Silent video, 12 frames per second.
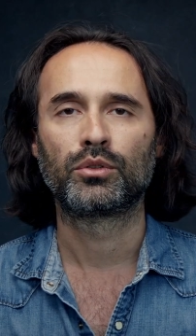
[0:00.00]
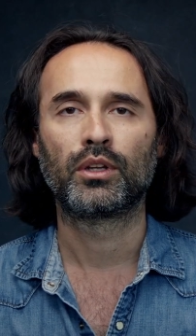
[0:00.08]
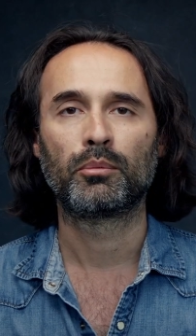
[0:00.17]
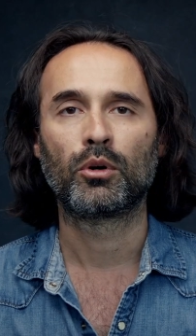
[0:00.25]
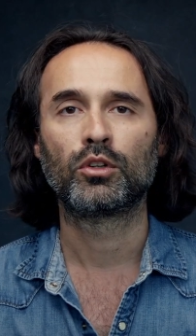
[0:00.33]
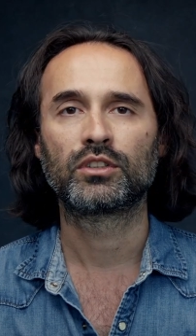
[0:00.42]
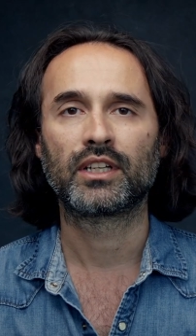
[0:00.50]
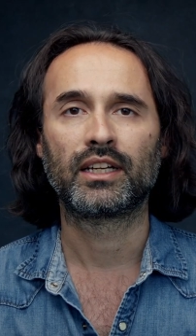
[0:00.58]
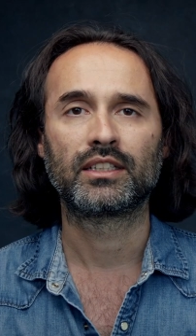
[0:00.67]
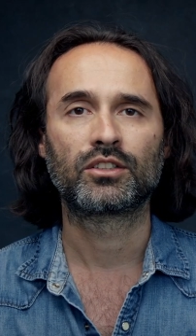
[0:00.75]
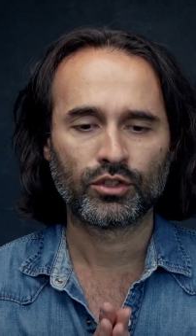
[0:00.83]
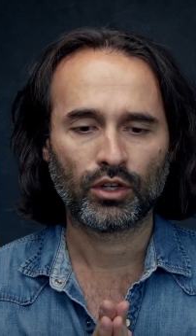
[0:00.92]
through the
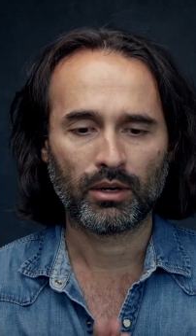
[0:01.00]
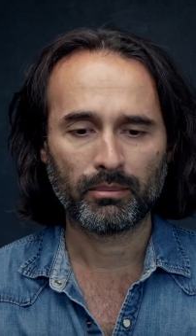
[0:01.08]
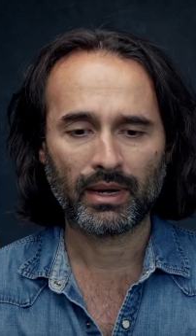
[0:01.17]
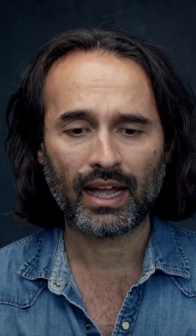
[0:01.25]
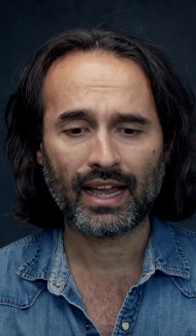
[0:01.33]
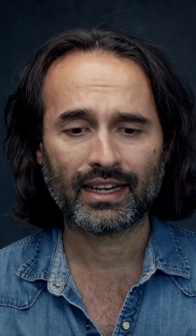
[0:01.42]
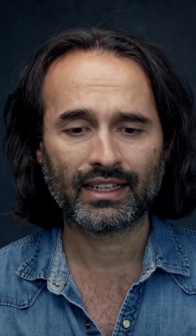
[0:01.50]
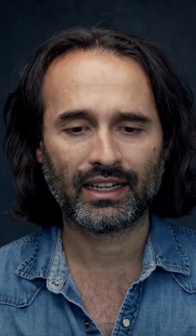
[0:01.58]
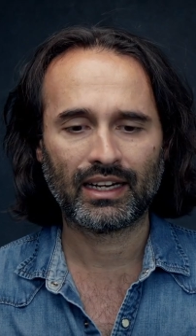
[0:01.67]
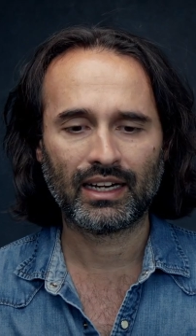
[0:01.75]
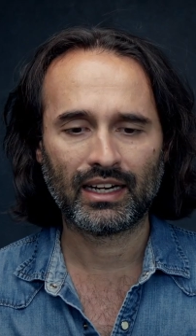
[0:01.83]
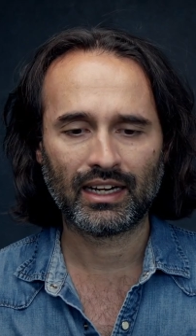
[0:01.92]
mountains. So I'm back.
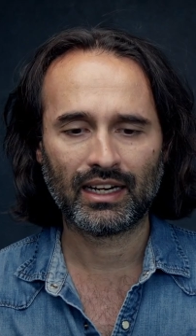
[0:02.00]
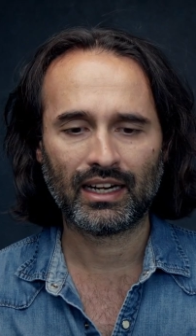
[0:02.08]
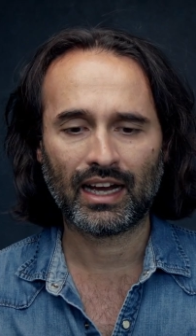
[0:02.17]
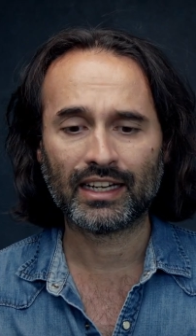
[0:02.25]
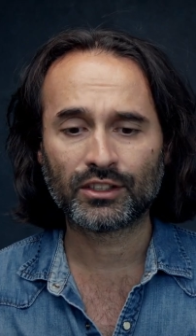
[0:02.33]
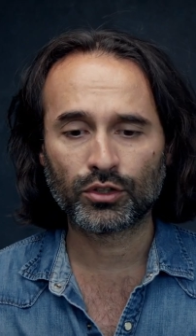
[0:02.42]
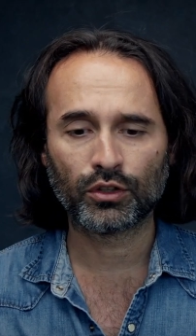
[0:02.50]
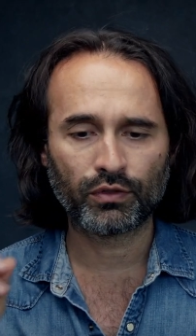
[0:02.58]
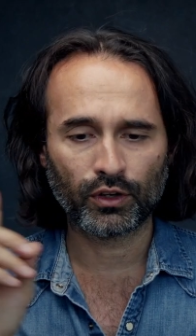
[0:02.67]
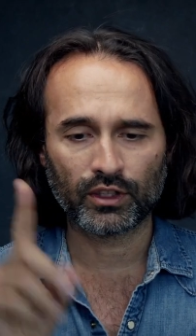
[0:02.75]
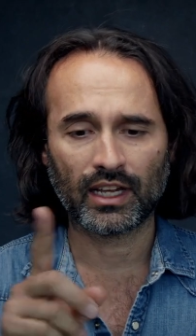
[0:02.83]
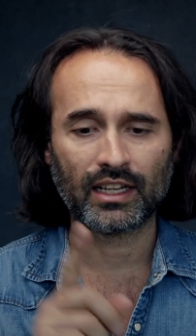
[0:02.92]
Uh, I took
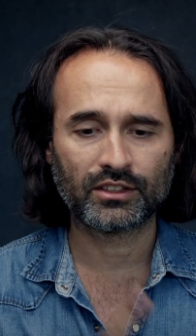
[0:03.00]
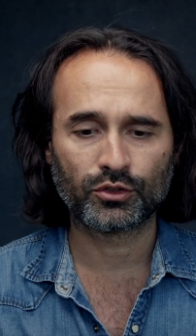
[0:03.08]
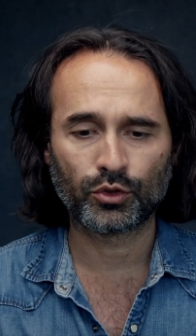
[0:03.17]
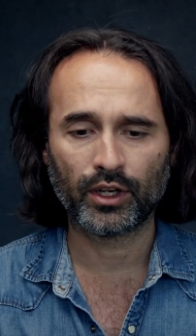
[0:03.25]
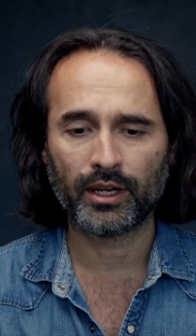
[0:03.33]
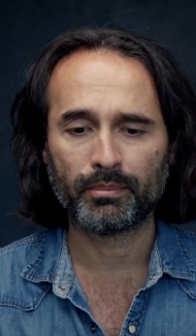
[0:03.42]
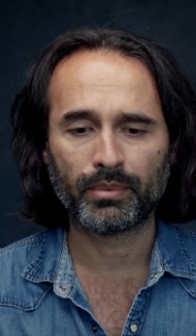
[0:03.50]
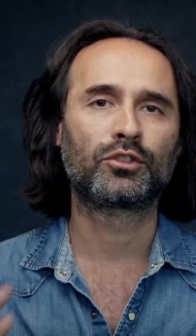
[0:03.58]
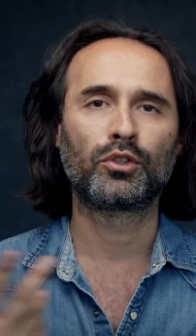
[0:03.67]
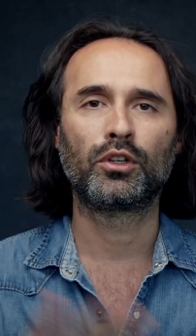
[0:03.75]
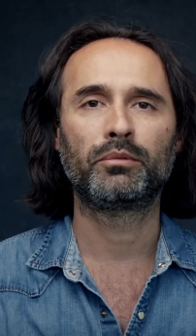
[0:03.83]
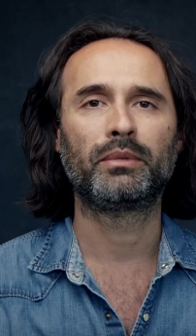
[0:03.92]
for that trip
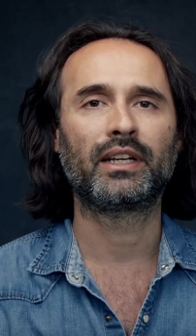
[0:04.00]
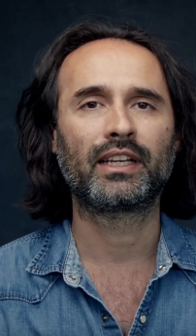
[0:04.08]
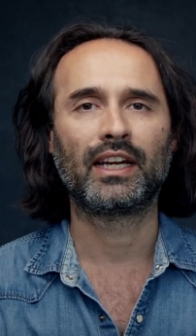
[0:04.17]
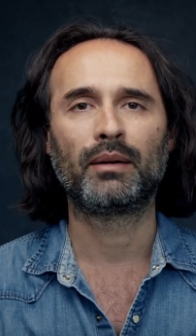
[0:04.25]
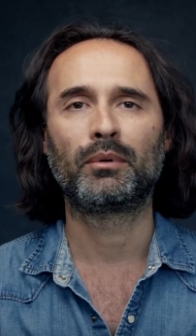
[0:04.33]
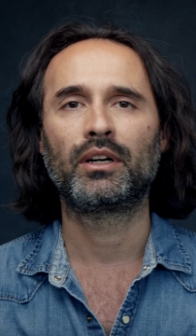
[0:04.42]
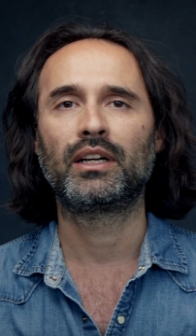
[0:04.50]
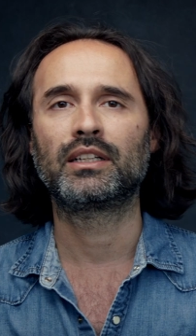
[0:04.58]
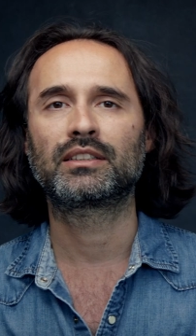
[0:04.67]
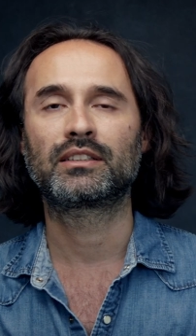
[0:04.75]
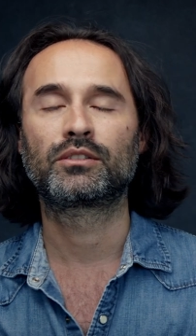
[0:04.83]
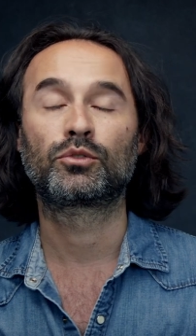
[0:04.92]
two of my
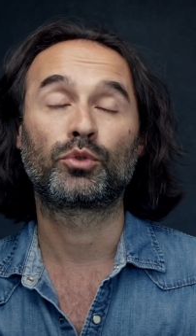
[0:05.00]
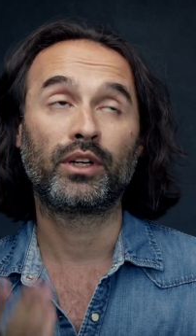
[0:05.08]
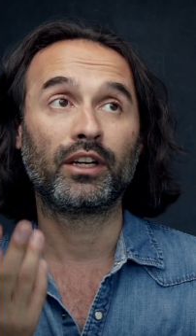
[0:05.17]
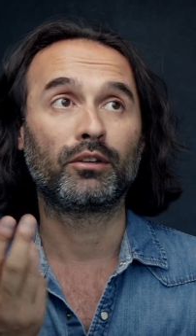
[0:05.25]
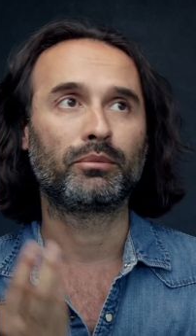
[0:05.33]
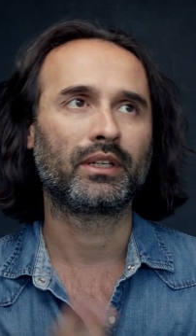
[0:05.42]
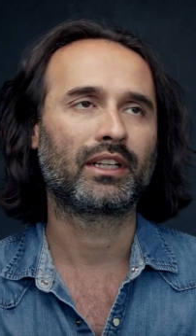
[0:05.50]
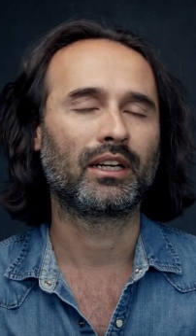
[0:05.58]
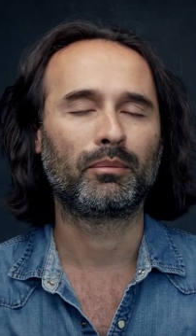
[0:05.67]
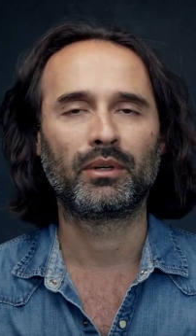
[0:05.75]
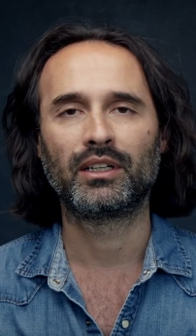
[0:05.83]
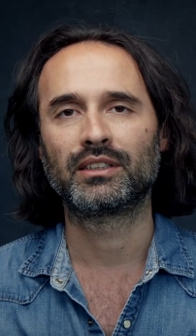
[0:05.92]
cameras, three of my
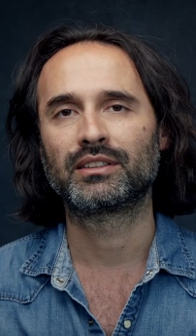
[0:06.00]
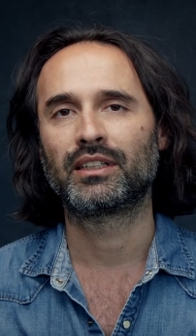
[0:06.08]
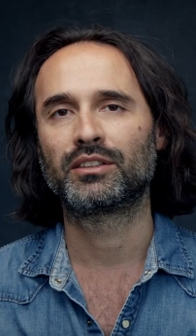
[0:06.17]
cameras.